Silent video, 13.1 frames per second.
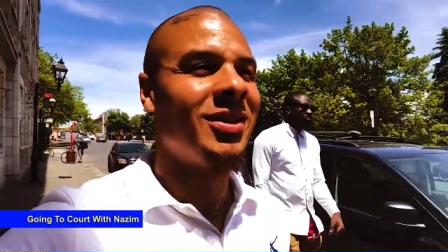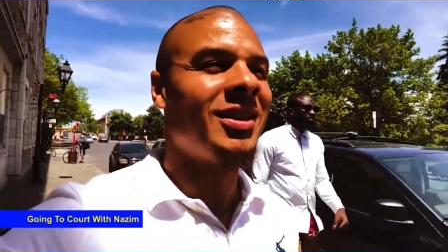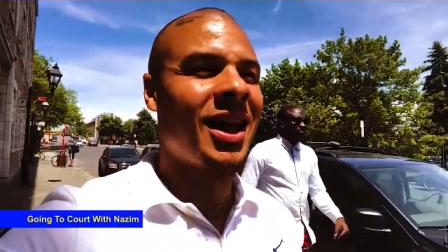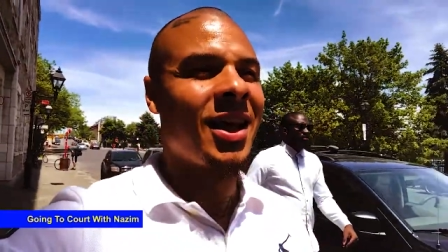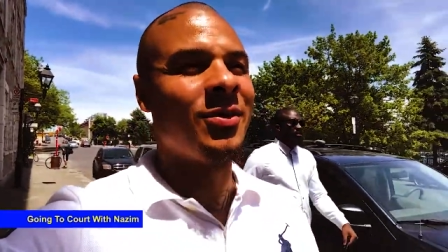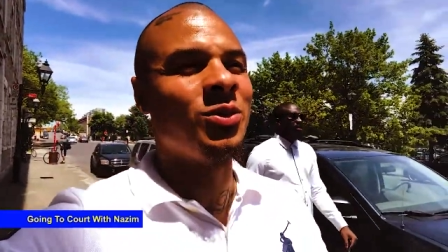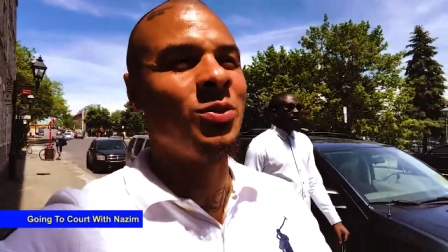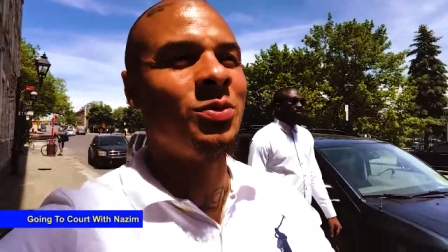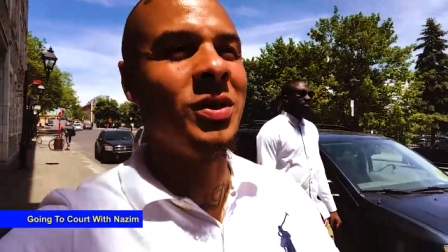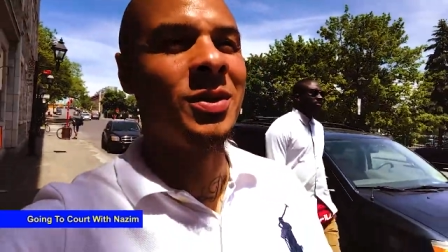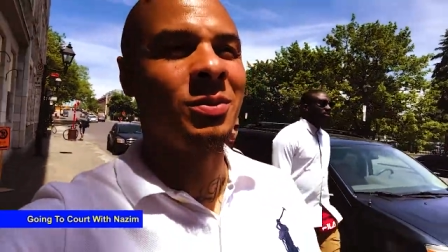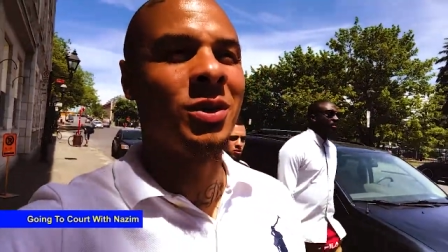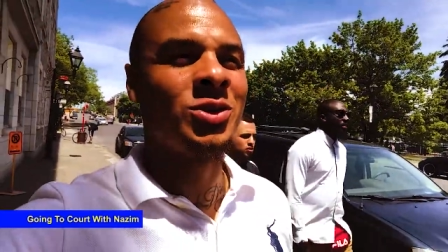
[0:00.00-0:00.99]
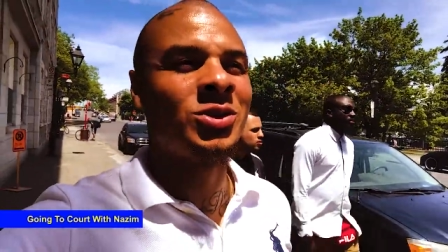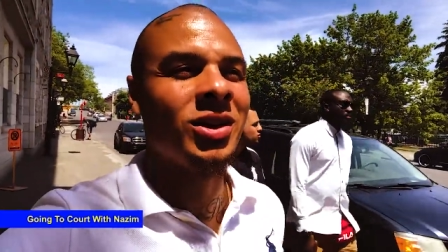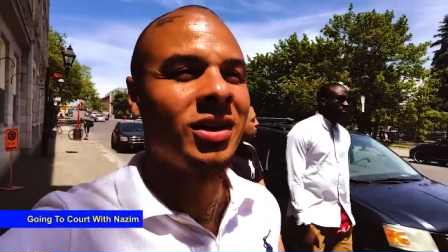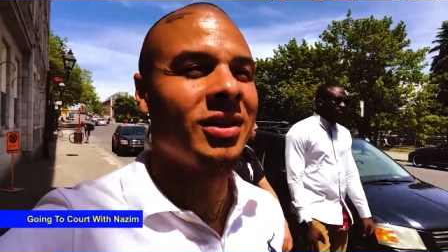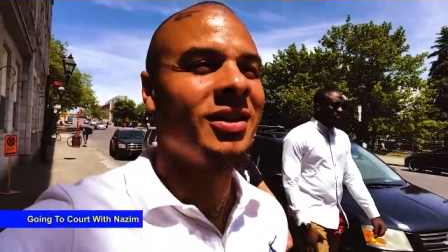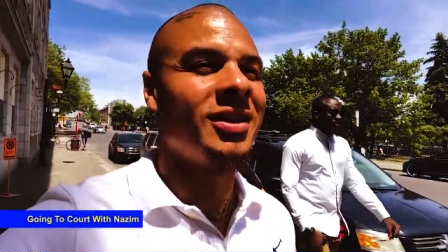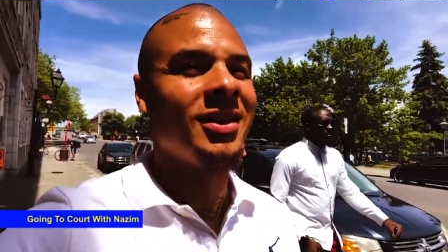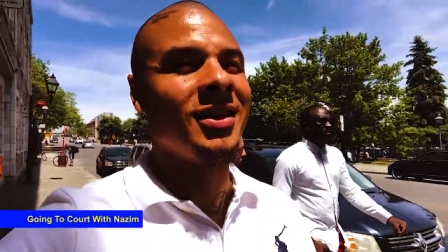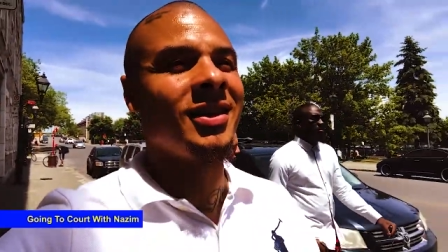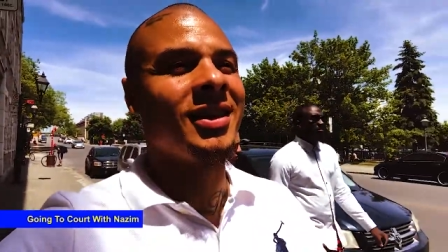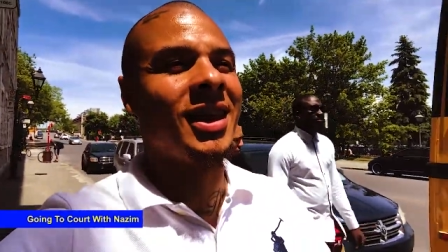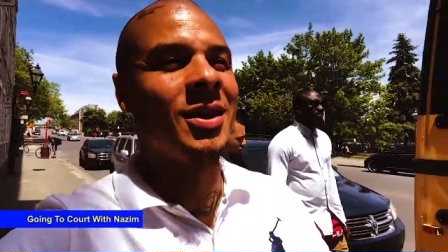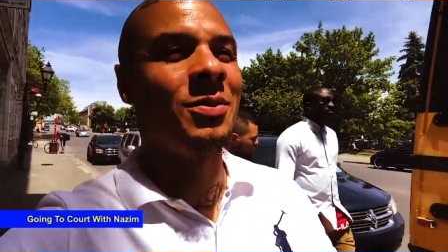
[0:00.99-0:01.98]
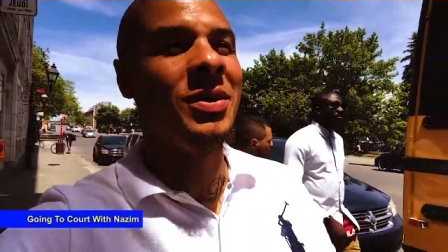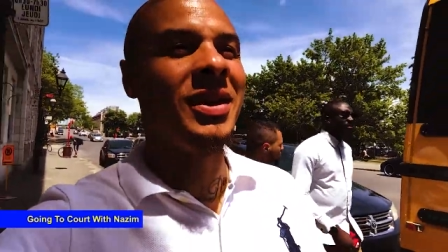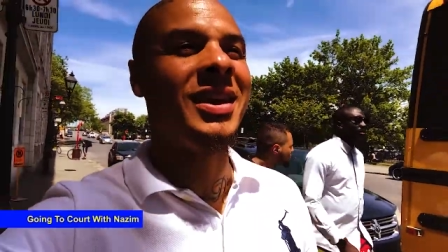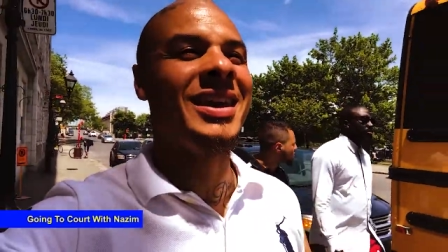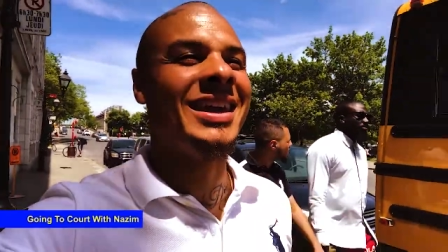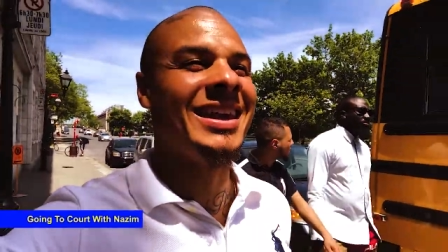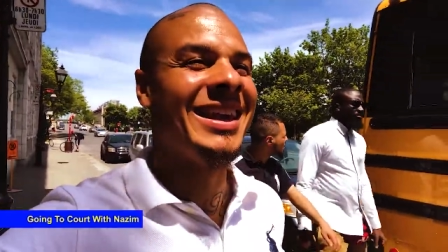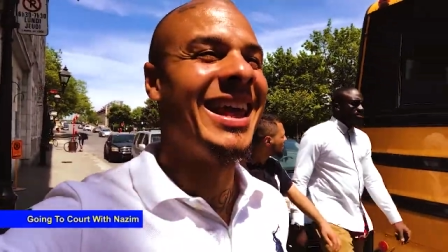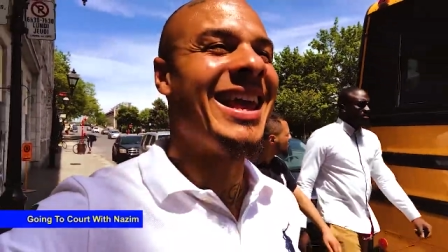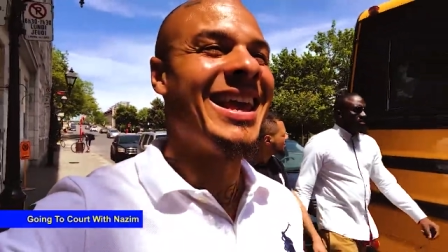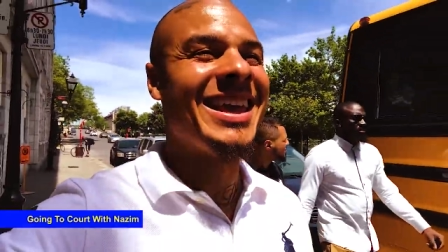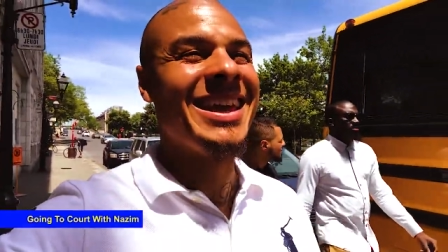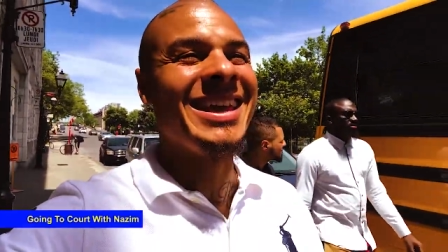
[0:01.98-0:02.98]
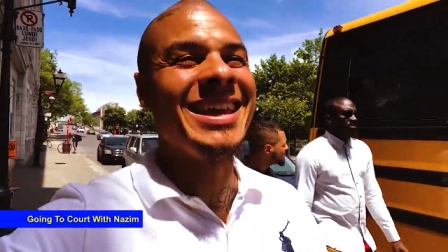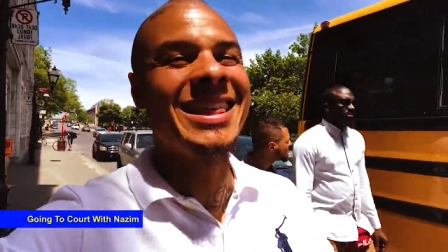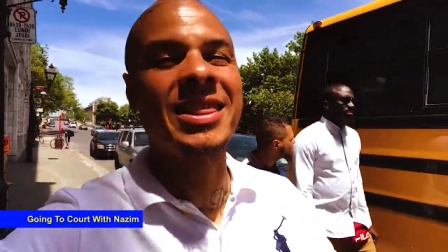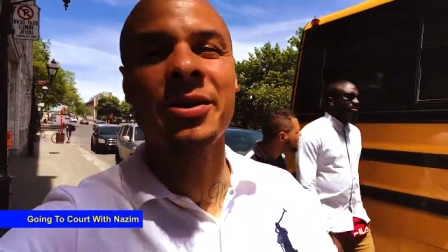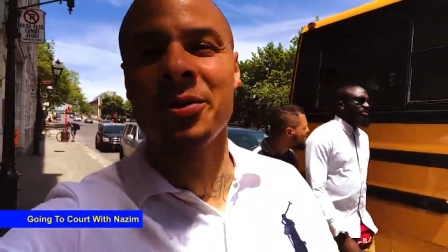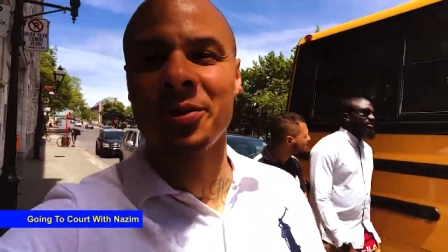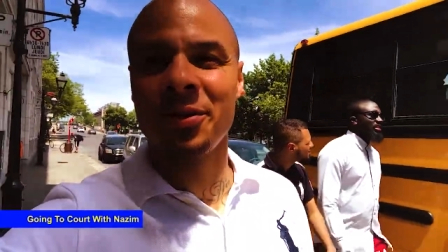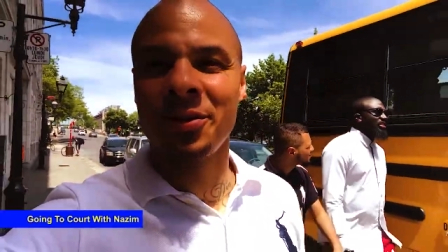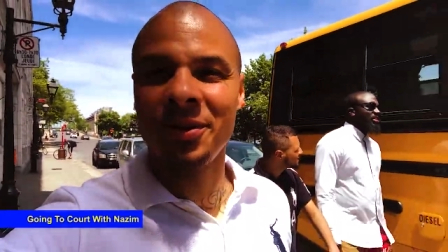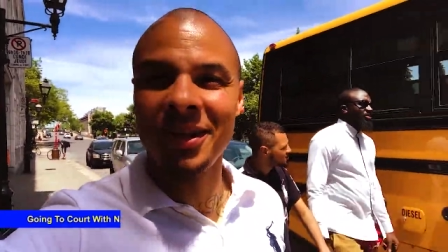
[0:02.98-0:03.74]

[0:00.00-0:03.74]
doesn't have to be in Montreal, it can be in either